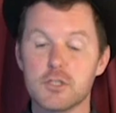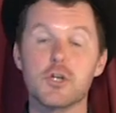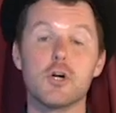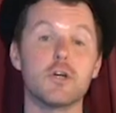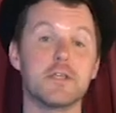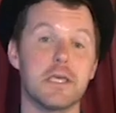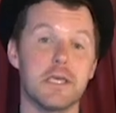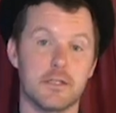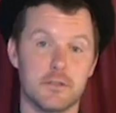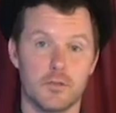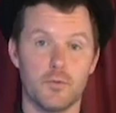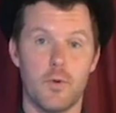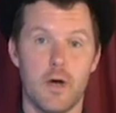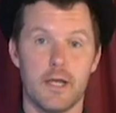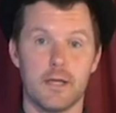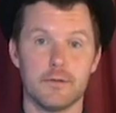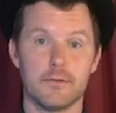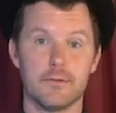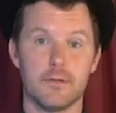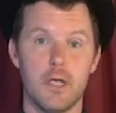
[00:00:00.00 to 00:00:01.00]
cooking
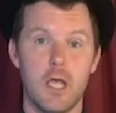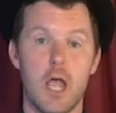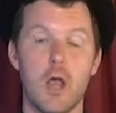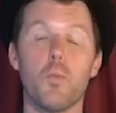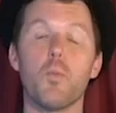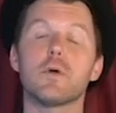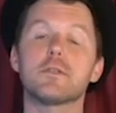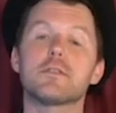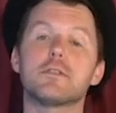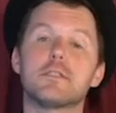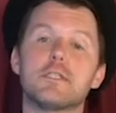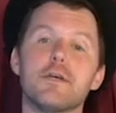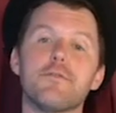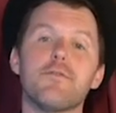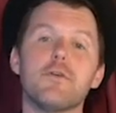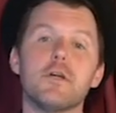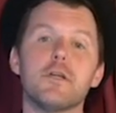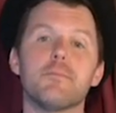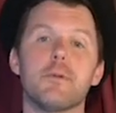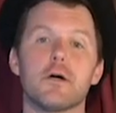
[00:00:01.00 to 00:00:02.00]
twine. And what's
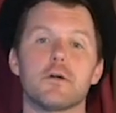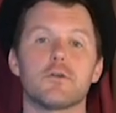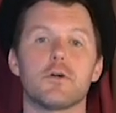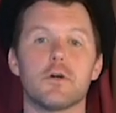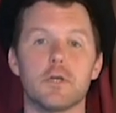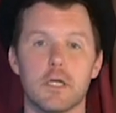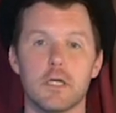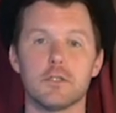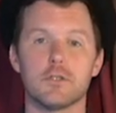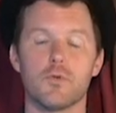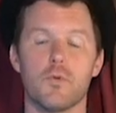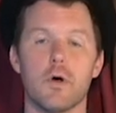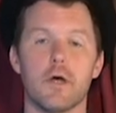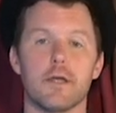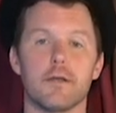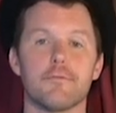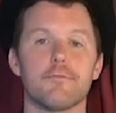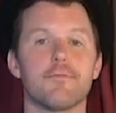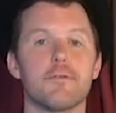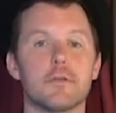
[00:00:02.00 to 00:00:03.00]
different about cooking
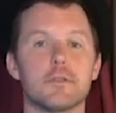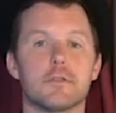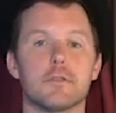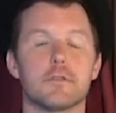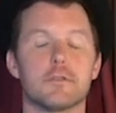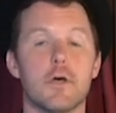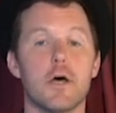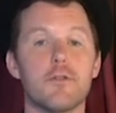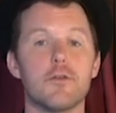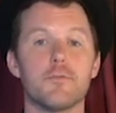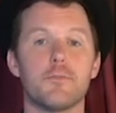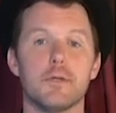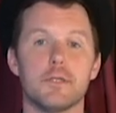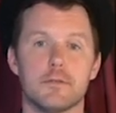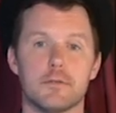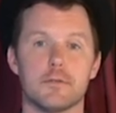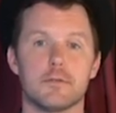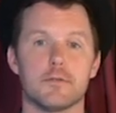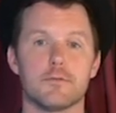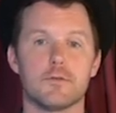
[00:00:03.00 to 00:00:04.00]
twine versus other
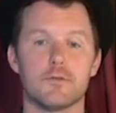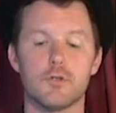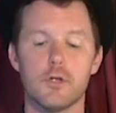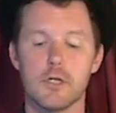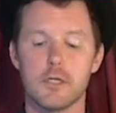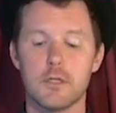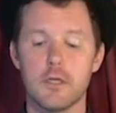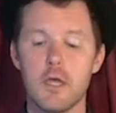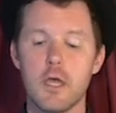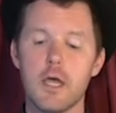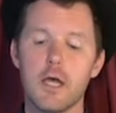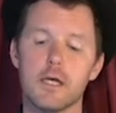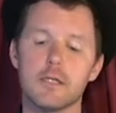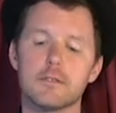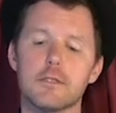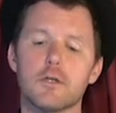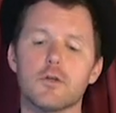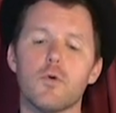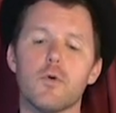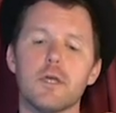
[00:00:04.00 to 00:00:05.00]
pieces of string
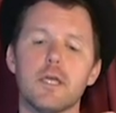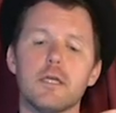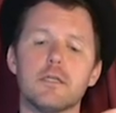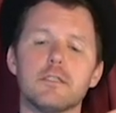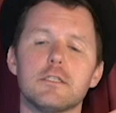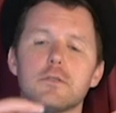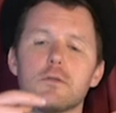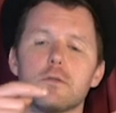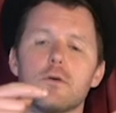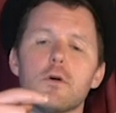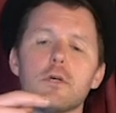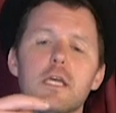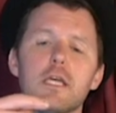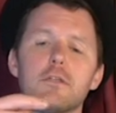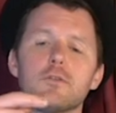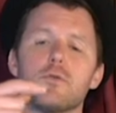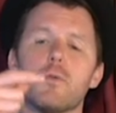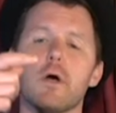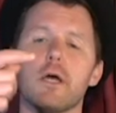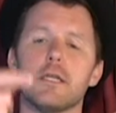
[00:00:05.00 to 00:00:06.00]
is that
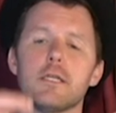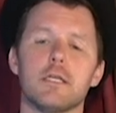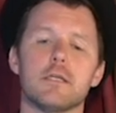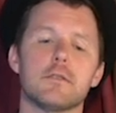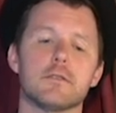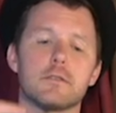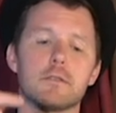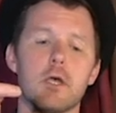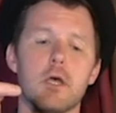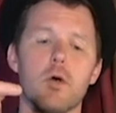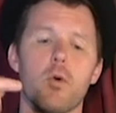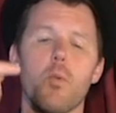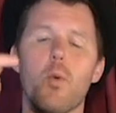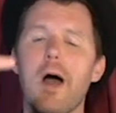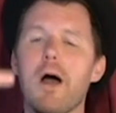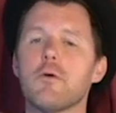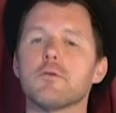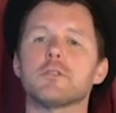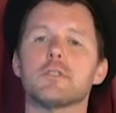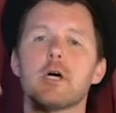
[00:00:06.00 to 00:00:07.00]
cooking twine is
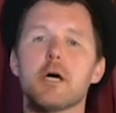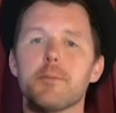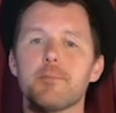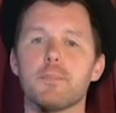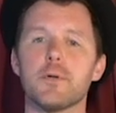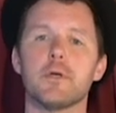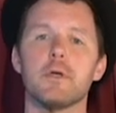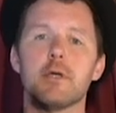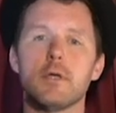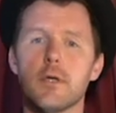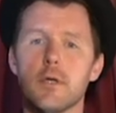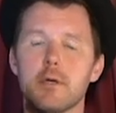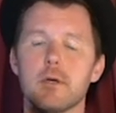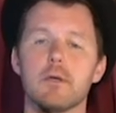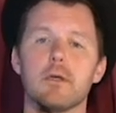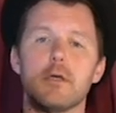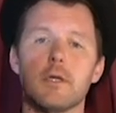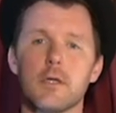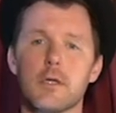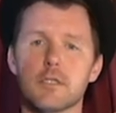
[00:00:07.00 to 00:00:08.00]
wound up
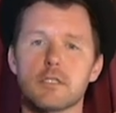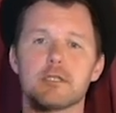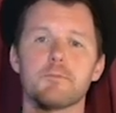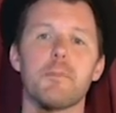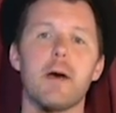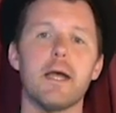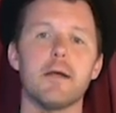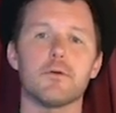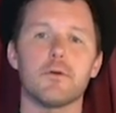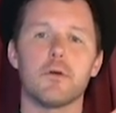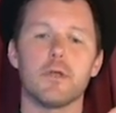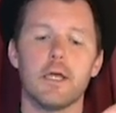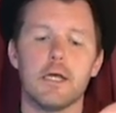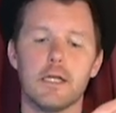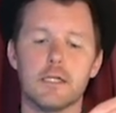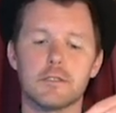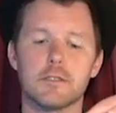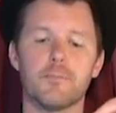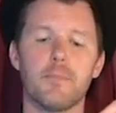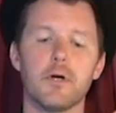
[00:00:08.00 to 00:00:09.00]
in a spiral,
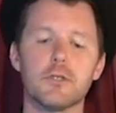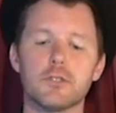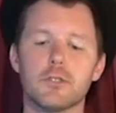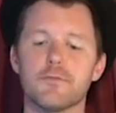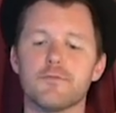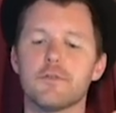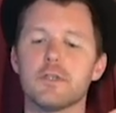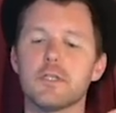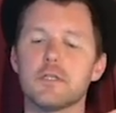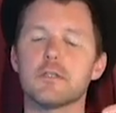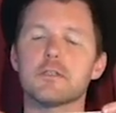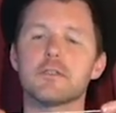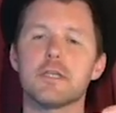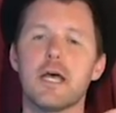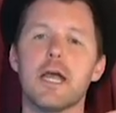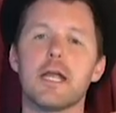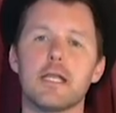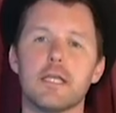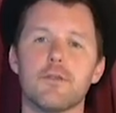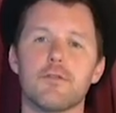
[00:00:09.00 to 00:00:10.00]
and it's a bunch of little
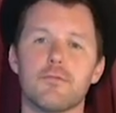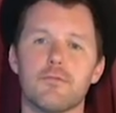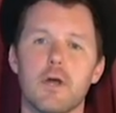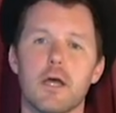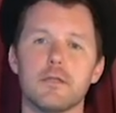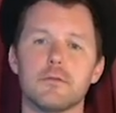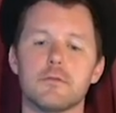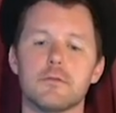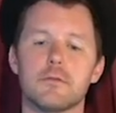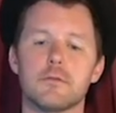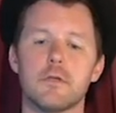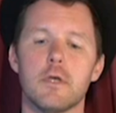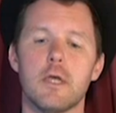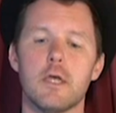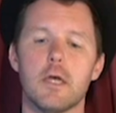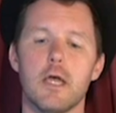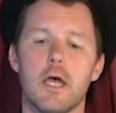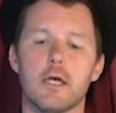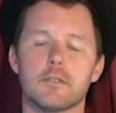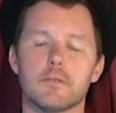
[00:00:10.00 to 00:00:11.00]
tiny threads,
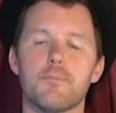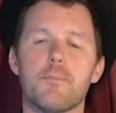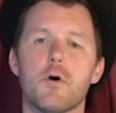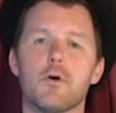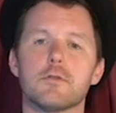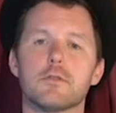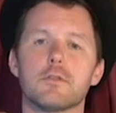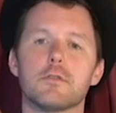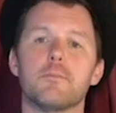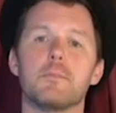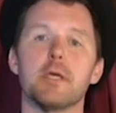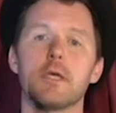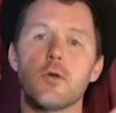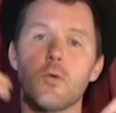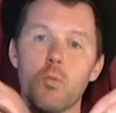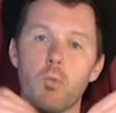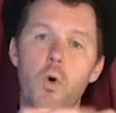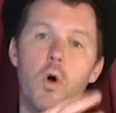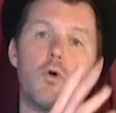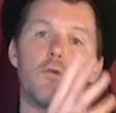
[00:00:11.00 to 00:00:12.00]
as opposed to
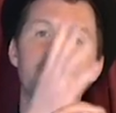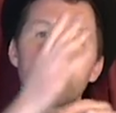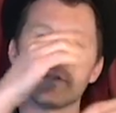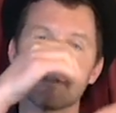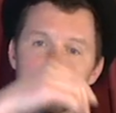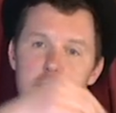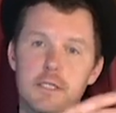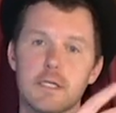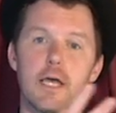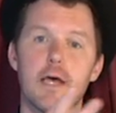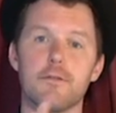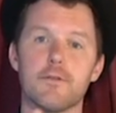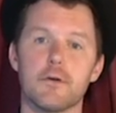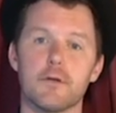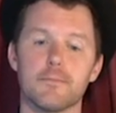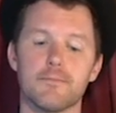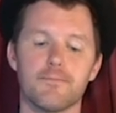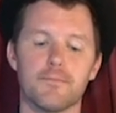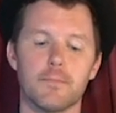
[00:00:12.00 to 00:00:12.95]
being woven together.